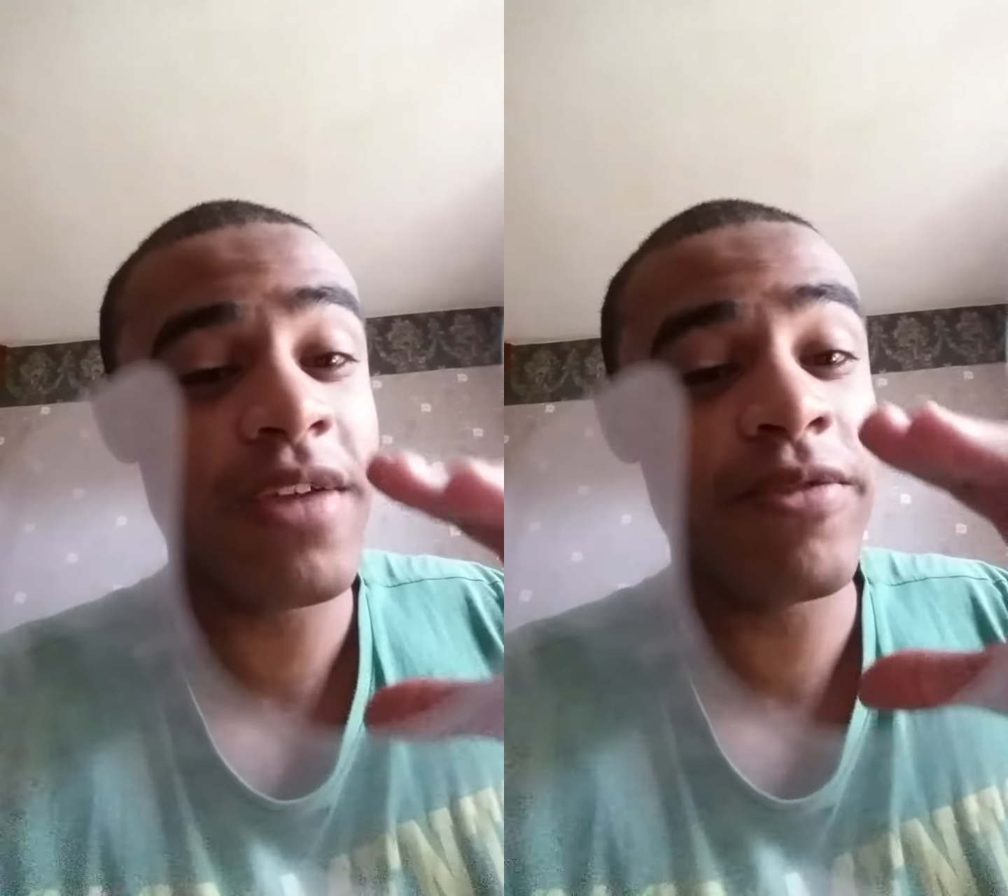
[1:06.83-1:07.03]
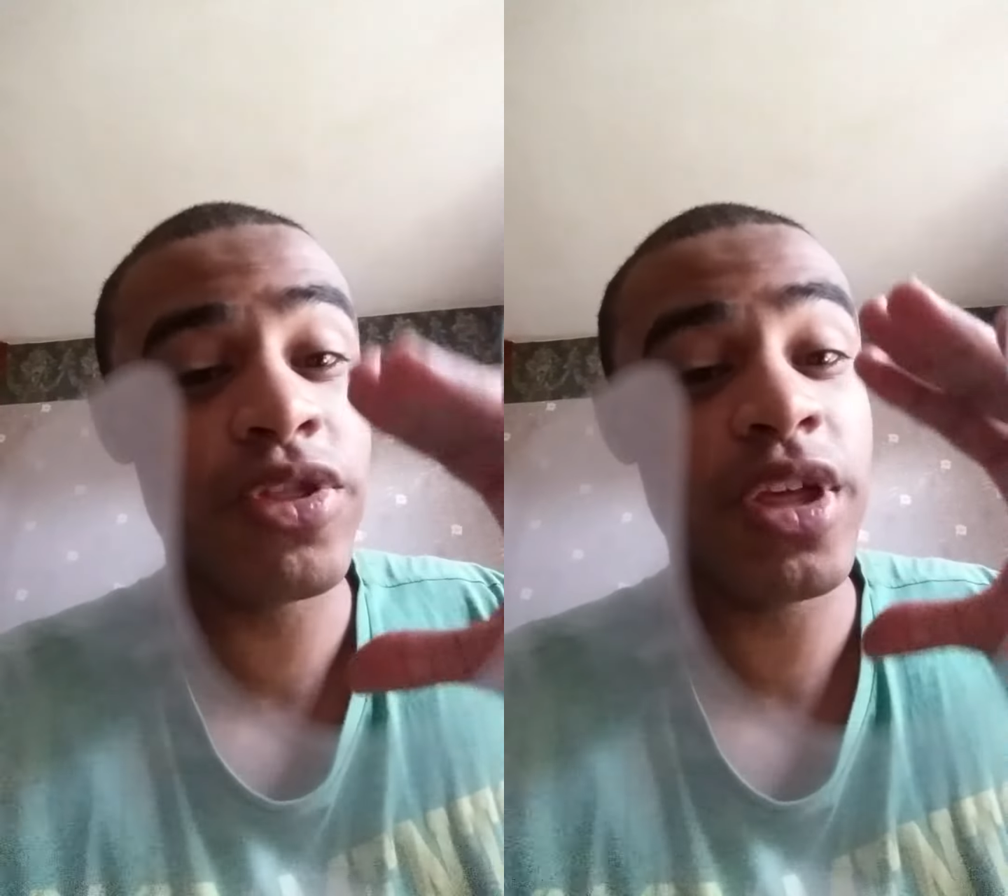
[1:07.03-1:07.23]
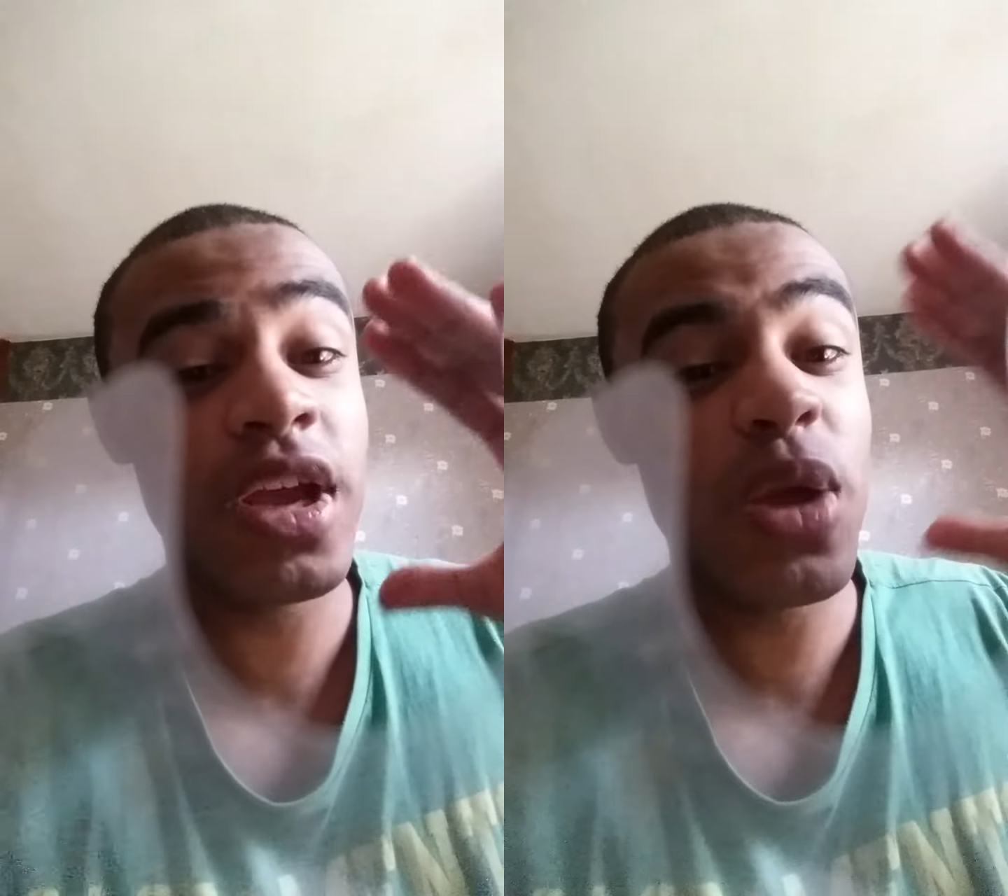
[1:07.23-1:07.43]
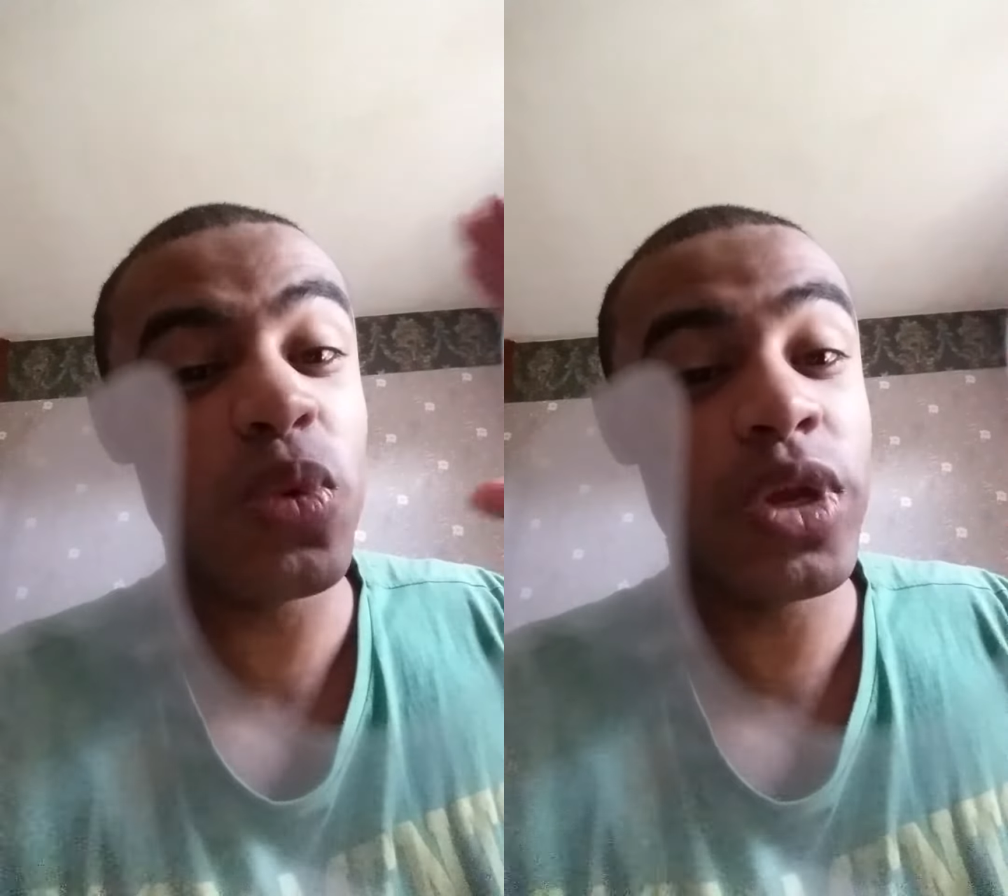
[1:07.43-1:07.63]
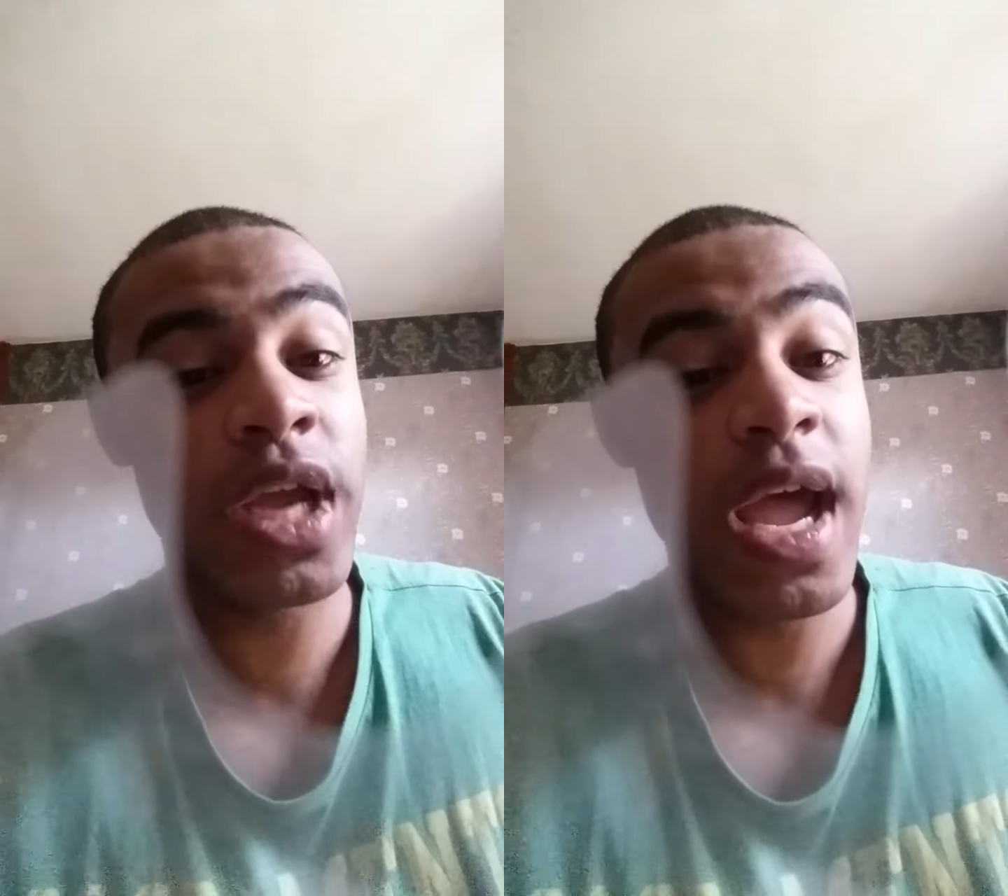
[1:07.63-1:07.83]
everything
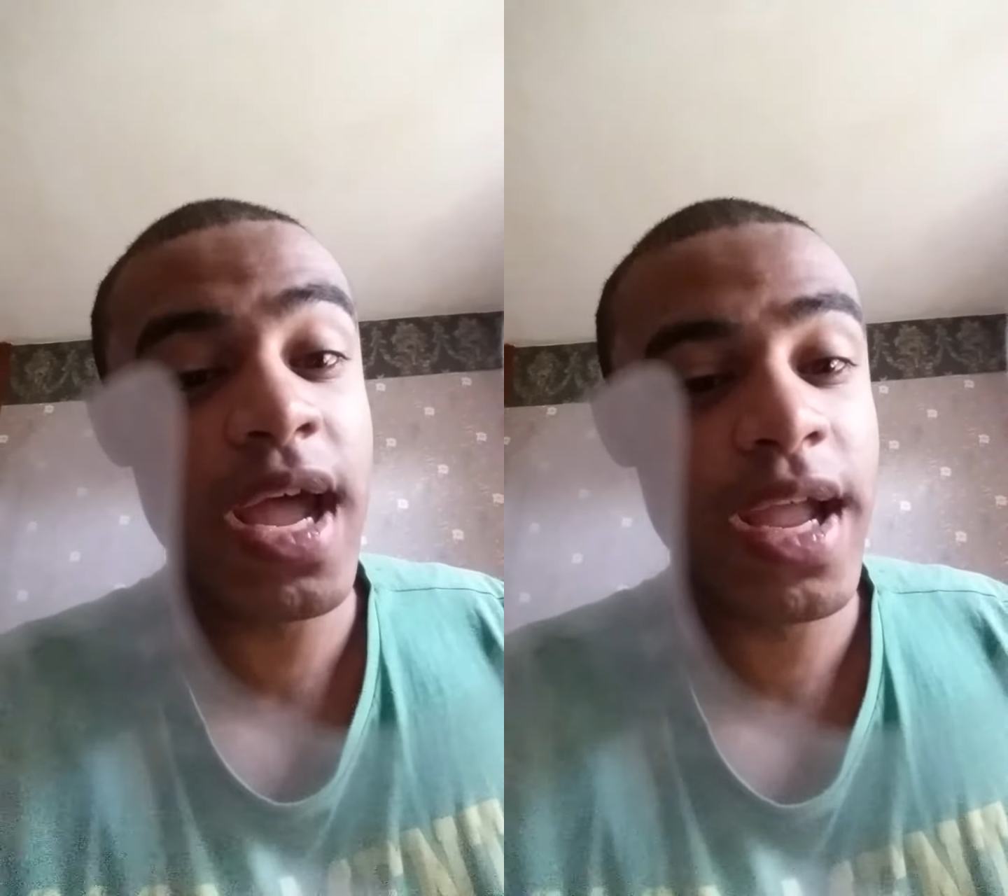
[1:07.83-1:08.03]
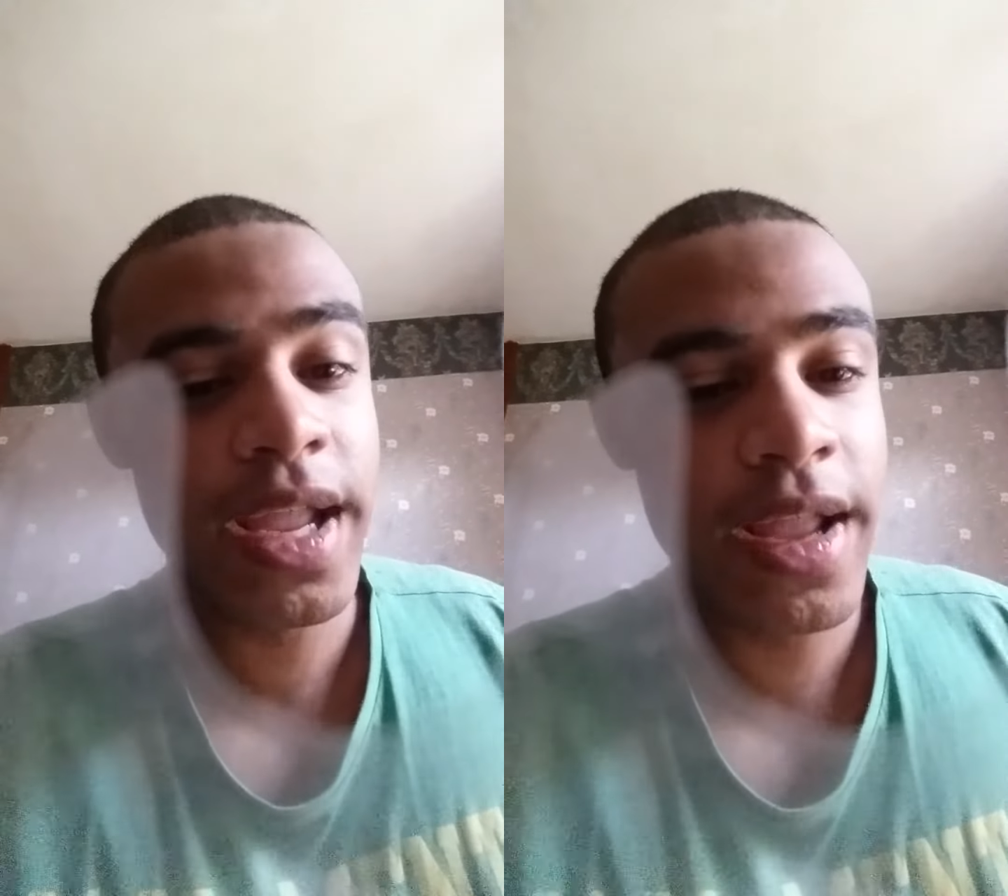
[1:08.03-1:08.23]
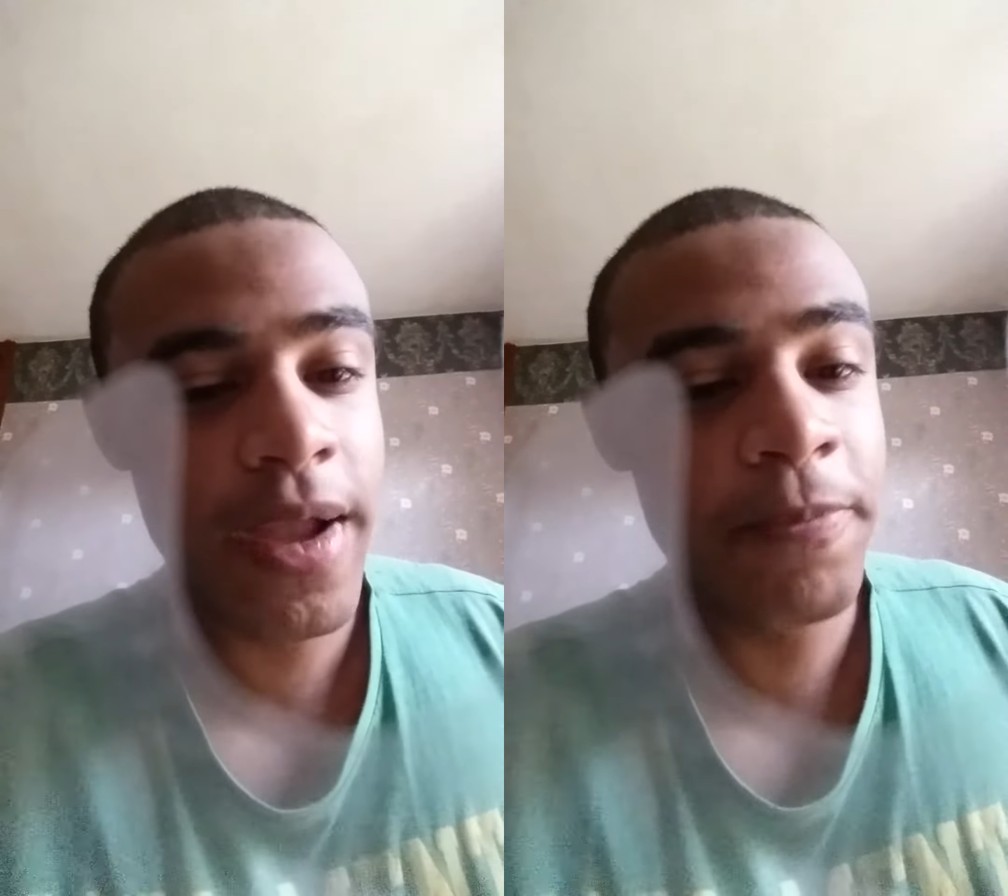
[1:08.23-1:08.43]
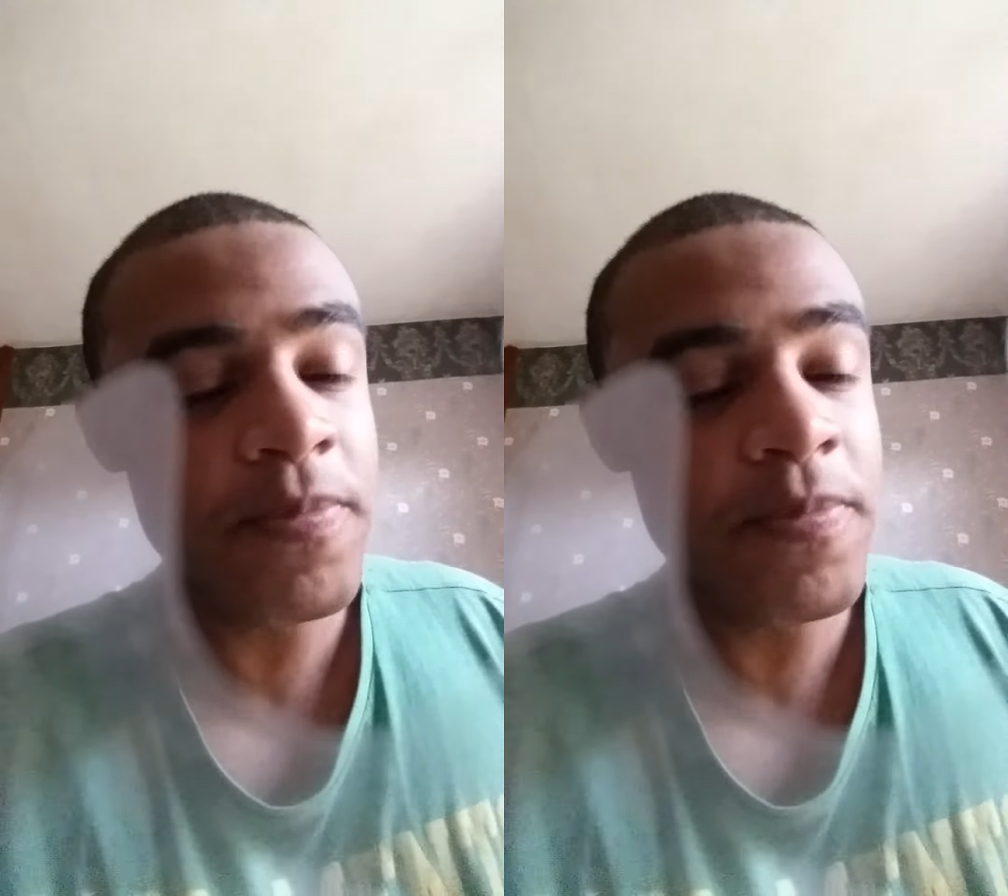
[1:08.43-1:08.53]
okay.